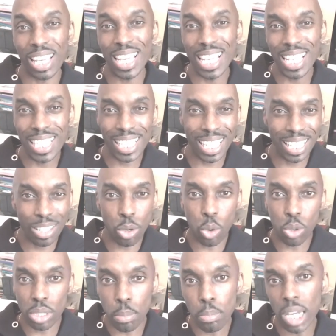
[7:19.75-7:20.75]
easing and
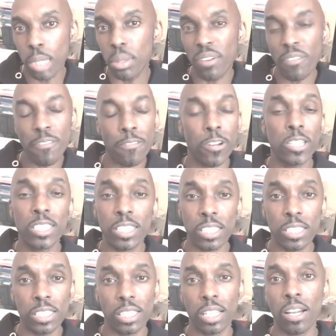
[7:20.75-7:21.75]
all the money being flooded
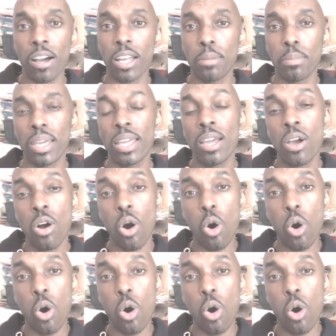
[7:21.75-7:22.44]
into the economy.